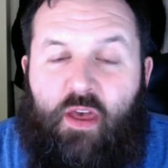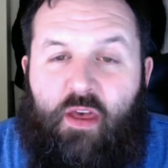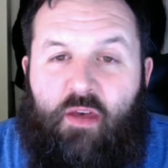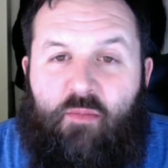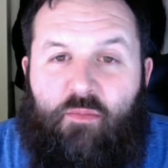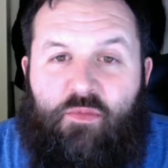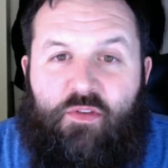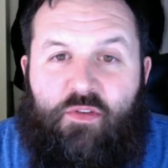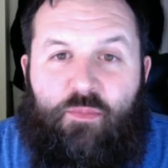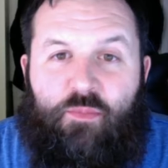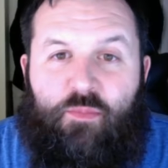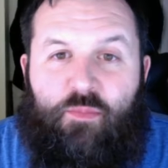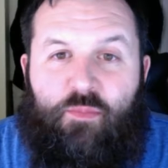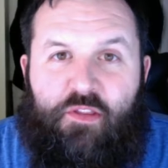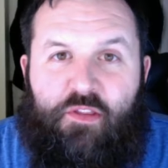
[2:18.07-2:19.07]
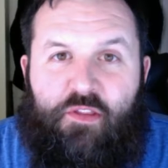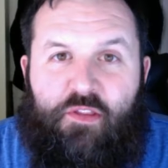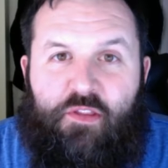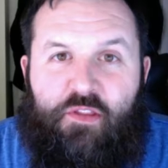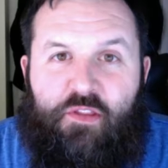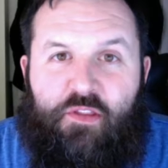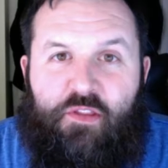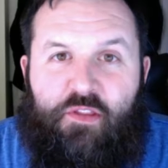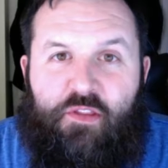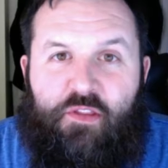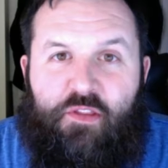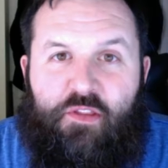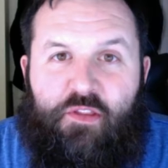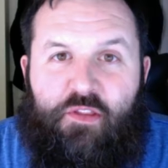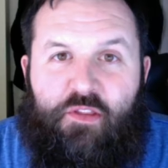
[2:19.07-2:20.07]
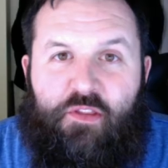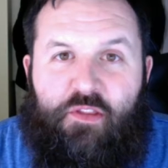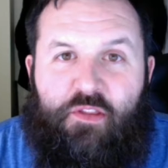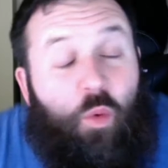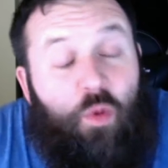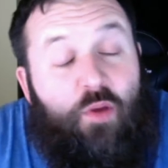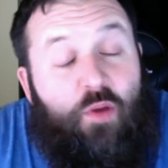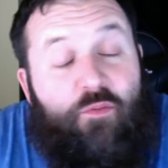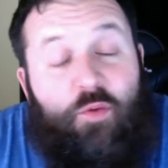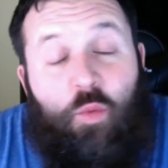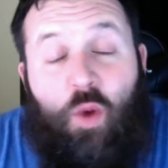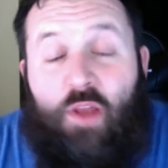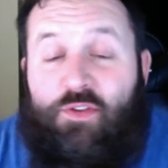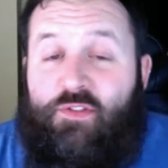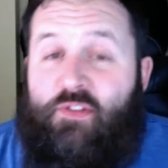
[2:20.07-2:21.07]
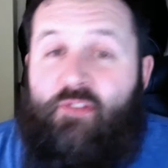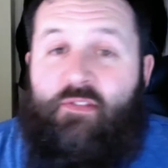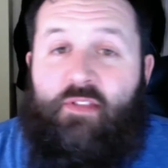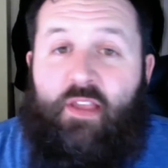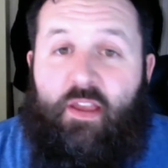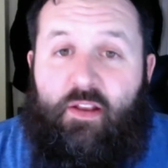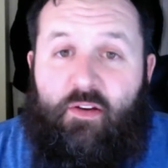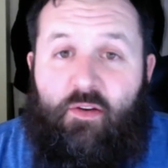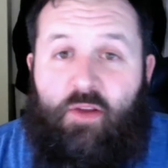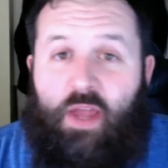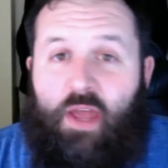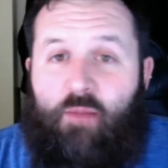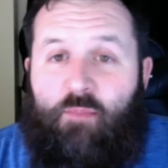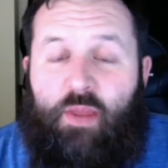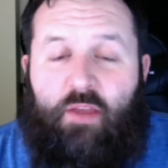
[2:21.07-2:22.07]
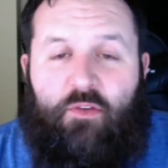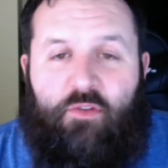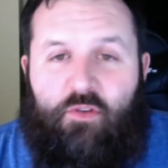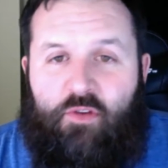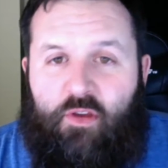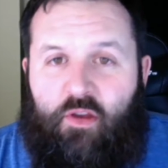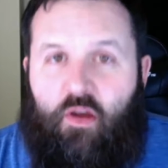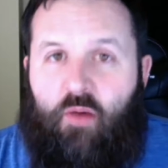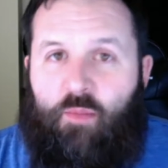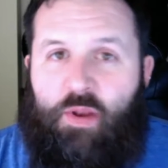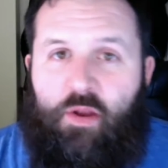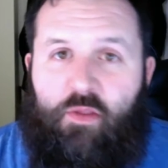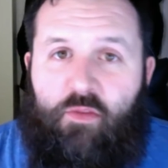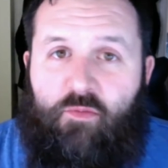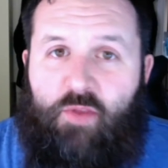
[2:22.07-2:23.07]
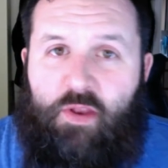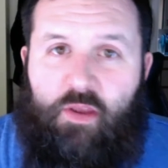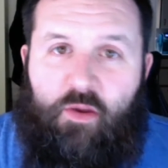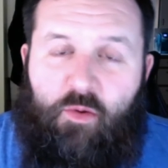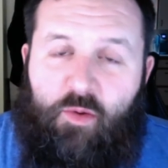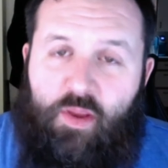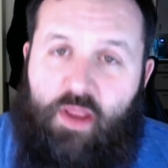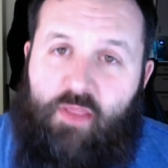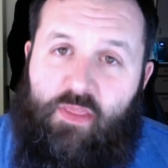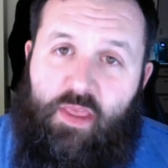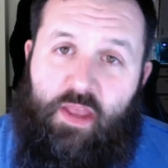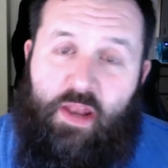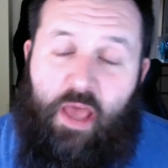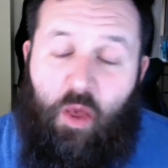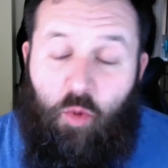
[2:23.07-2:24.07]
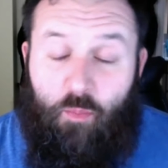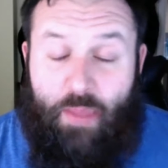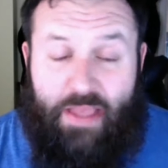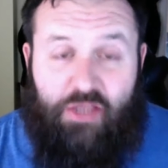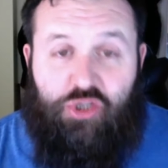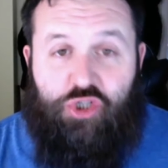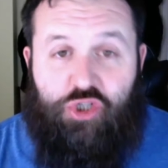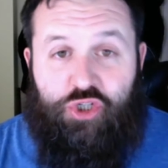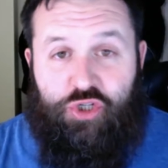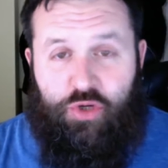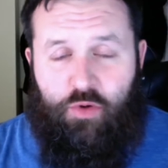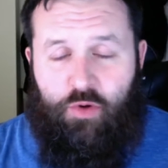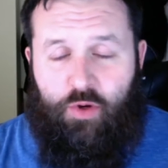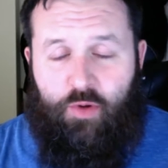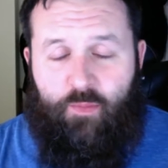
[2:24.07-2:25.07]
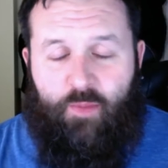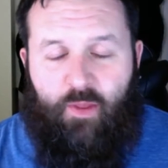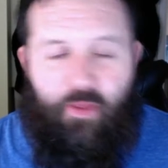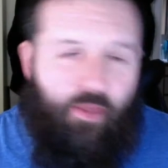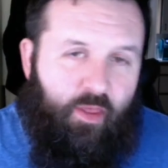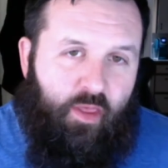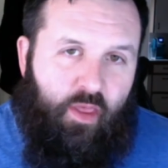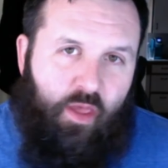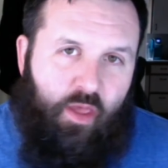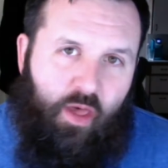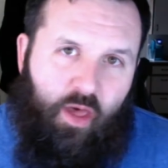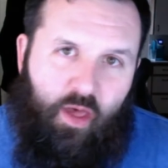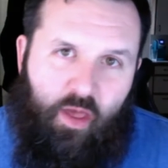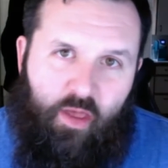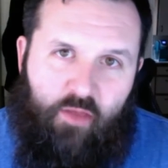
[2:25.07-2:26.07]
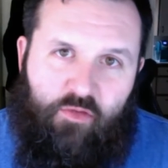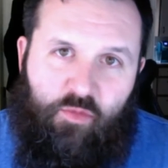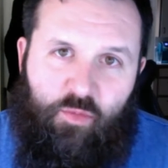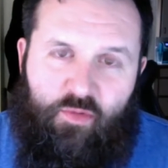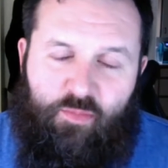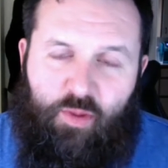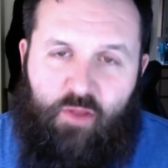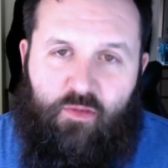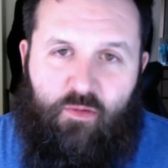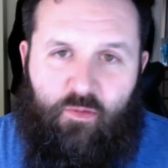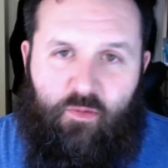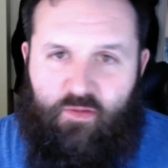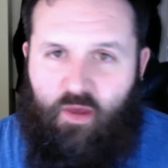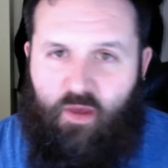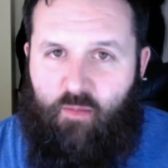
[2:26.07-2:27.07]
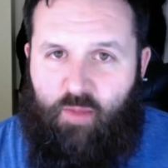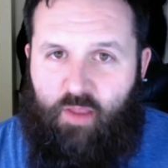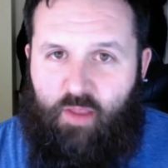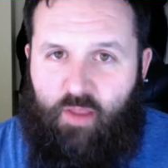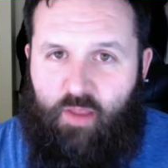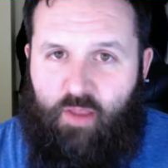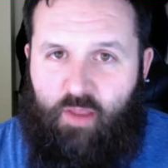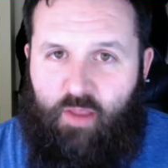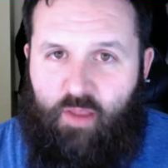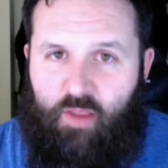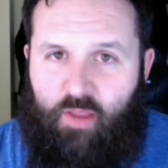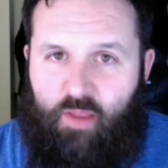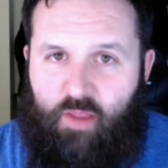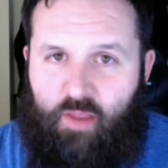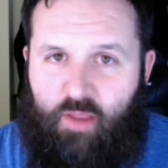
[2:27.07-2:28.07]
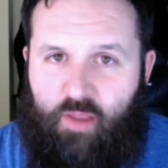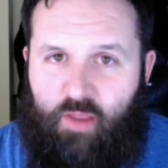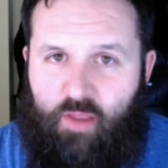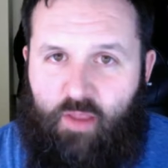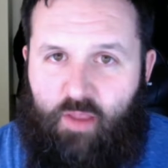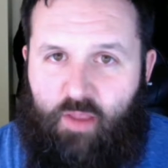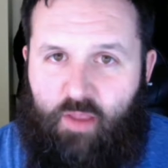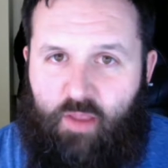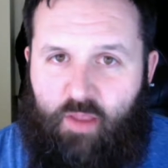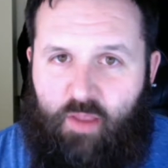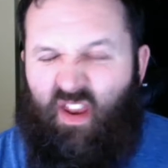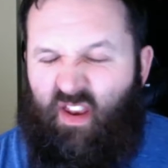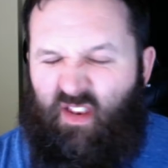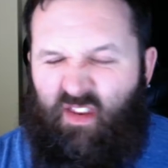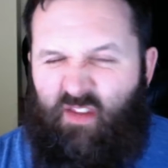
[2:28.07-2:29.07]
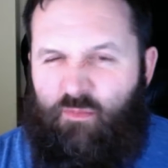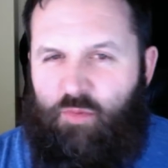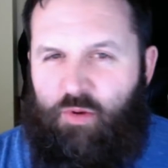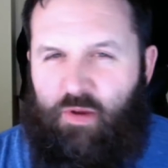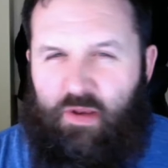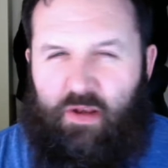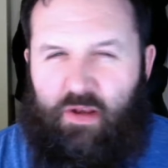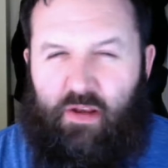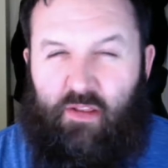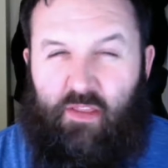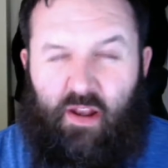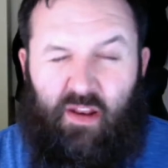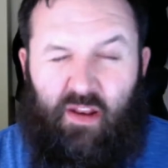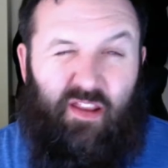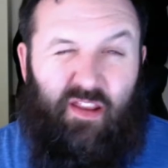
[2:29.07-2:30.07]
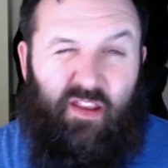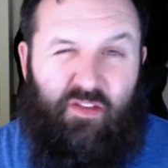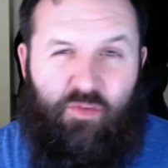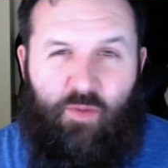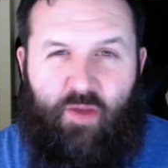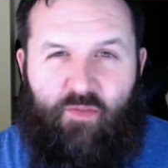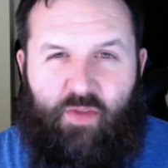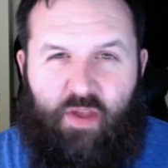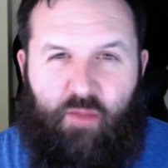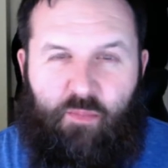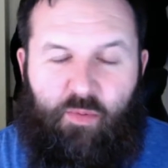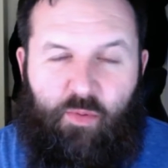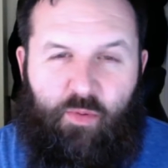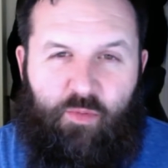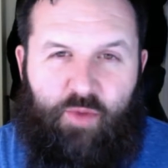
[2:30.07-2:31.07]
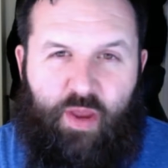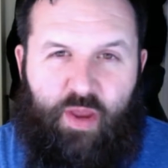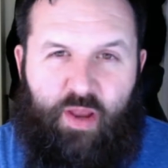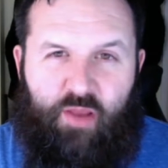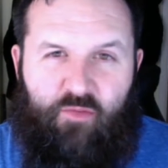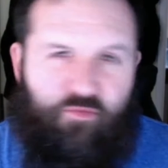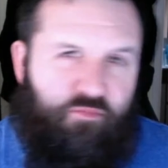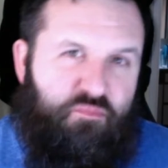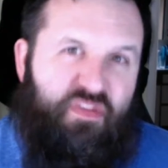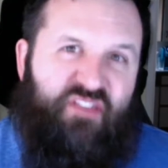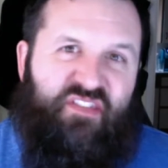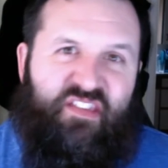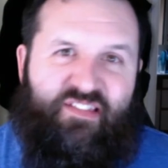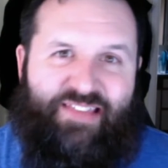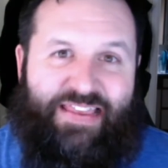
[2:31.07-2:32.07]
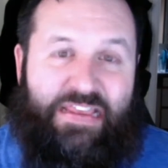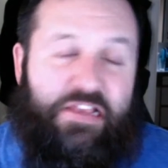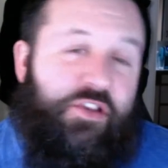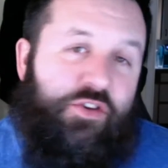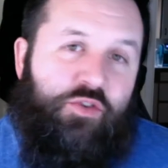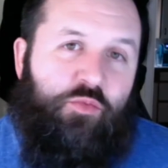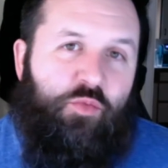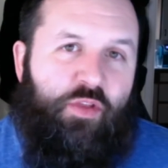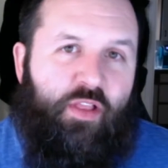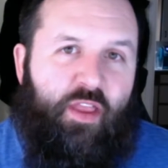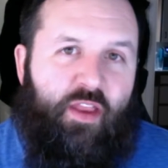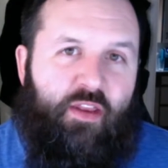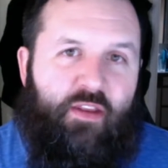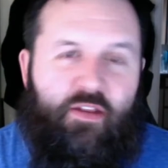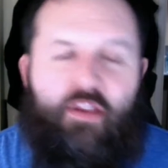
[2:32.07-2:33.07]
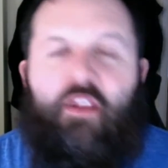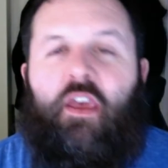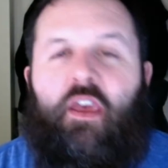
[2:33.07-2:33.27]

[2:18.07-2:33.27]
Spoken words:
Just put it in the chat box. Or if you watch this later, make sure to comment on the video, and then I'll make sure to respond to those comments. Tonight I did put in that I do have a couple of kind of business-ish related